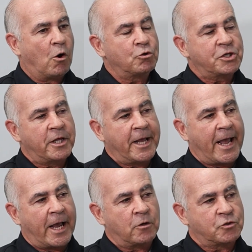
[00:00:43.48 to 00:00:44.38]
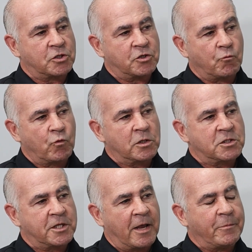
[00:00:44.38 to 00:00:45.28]
wholesaling houses in real
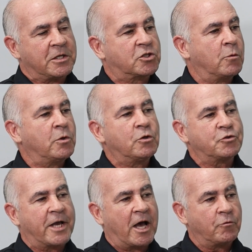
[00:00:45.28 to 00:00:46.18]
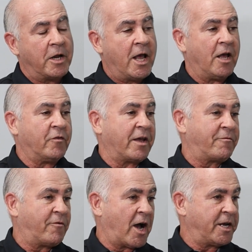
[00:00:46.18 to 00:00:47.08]
estate means someone goes out and they
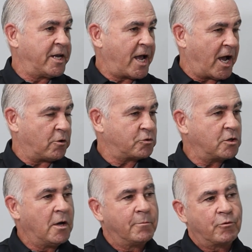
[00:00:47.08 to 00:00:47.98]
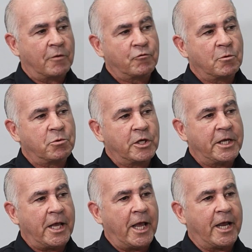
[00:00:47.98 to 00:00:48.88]
find a house,
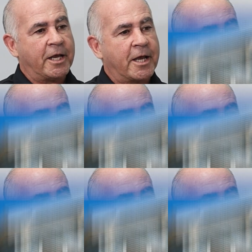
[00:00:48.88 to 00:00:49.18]
preferably a